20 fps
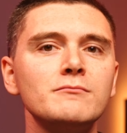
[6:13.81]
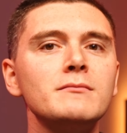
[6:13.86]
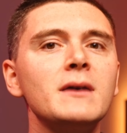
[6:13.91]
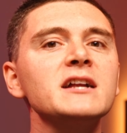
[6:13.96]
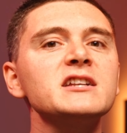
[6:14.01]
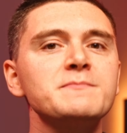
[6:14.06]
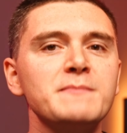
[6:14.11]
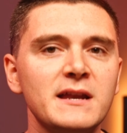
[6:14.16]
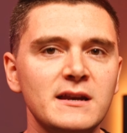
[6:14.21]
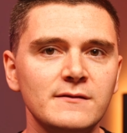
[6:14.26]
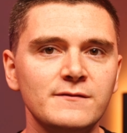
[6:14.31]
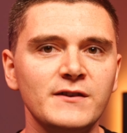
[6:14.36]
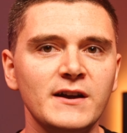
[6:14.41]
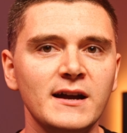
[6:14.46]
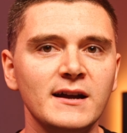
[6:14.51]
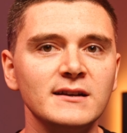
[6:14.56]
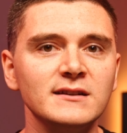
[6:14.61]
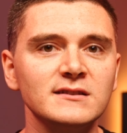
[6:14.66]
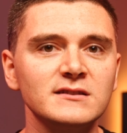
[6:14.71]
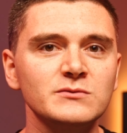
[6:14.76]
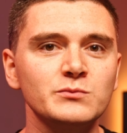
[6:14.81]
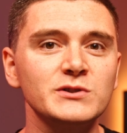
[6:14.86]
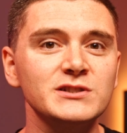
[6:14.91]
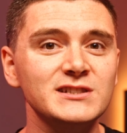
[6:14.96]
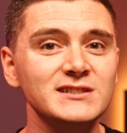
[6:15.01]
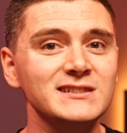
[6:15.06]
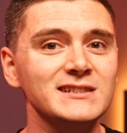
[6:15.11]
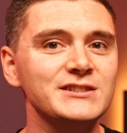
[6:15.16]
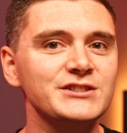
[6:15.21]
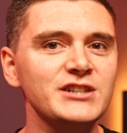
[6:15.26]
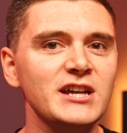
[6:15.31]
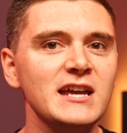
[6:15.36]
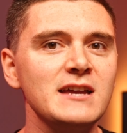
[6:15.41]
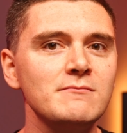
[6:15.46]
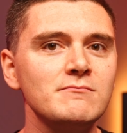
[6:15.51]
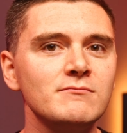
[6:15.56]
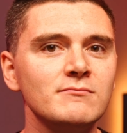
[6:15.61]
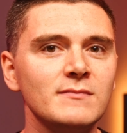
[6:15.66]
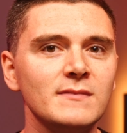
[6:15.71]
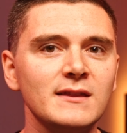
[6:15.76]
much better fans, which is a
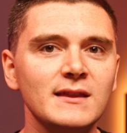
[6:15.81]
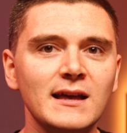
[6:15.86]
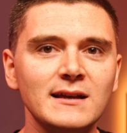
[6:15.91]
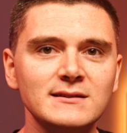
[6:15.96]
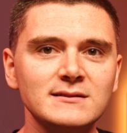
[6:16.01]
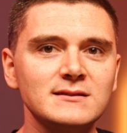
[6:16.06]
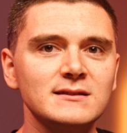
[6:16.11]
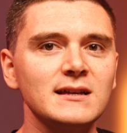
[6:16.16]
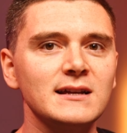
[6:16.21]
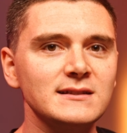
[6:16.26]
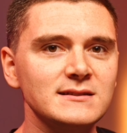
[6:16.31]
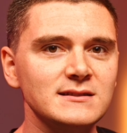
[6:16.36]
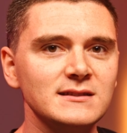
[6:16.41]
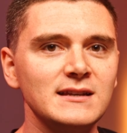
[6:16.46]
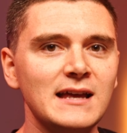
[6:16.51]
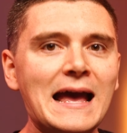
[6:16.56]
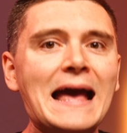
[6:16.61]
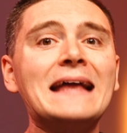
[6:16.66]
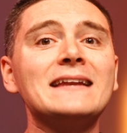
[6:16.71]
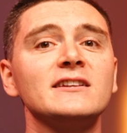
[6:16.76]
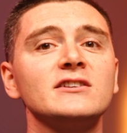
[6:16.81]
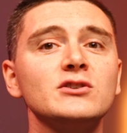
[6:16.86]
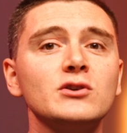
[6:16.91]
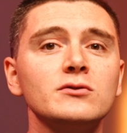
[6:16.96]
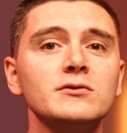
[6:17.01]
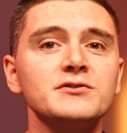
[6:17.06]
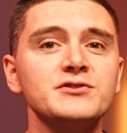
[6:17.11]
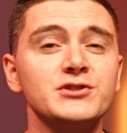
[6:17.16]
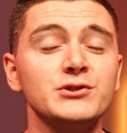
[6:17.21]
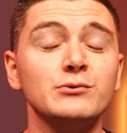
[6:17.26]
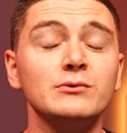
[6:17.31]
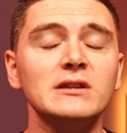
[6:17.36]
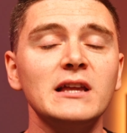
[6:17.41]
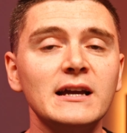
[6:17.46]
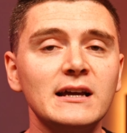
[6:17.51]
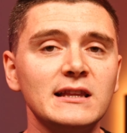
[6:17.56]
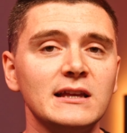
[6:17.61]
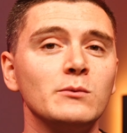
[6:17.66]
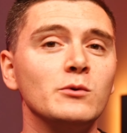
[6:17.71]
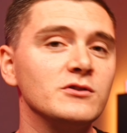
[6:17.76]
shame as that's an added cost you'll
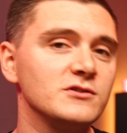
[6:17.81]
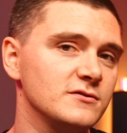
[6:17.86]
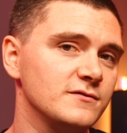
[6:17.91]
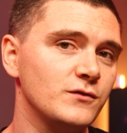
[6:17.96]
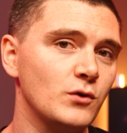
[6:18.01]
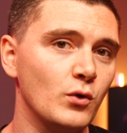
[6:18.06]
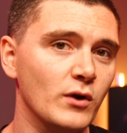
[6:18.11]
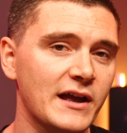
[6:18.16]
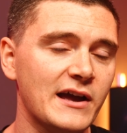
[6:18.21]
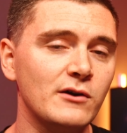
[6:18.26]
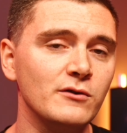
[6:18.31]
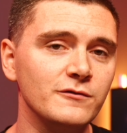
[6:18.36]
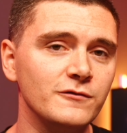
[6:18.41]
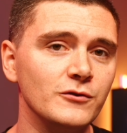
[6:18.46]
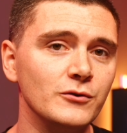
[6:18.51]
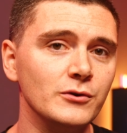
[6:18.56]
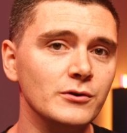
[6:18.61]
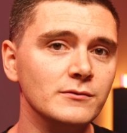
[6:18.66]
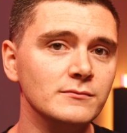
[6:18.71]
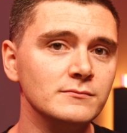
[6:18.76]
likely want to fork out for.